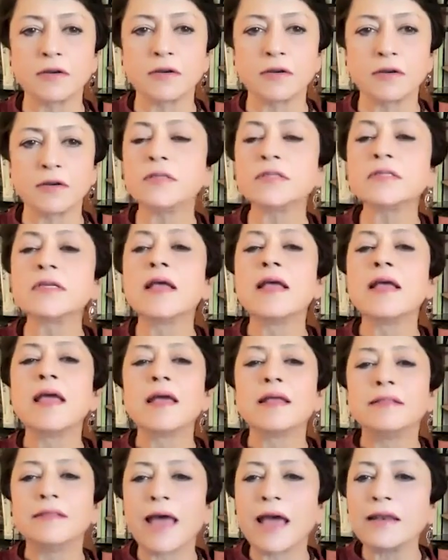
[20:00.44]
defaults,
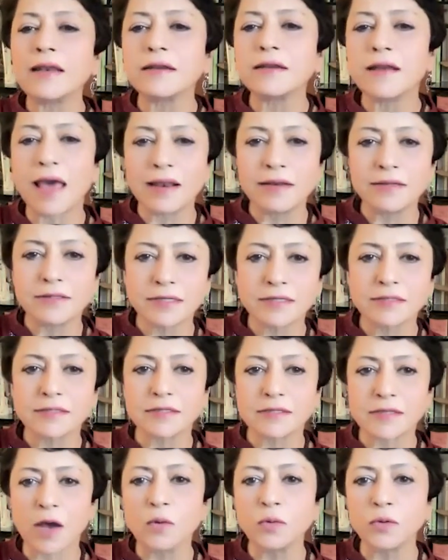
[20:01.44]
that analysis
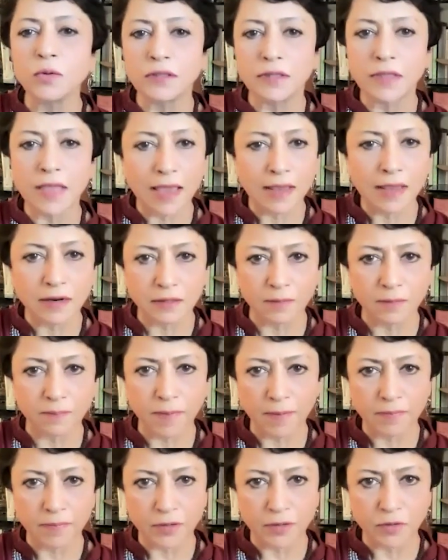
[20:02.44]
is out there in the
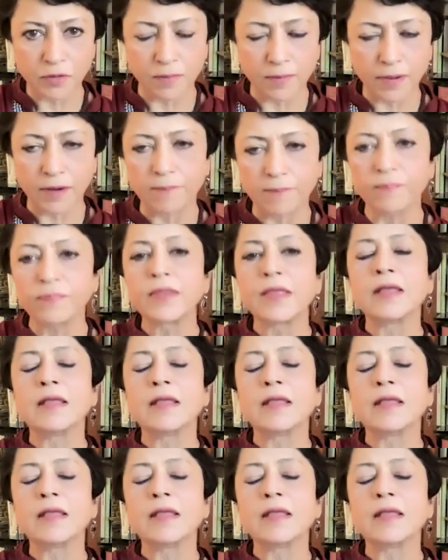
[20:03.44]
public domain.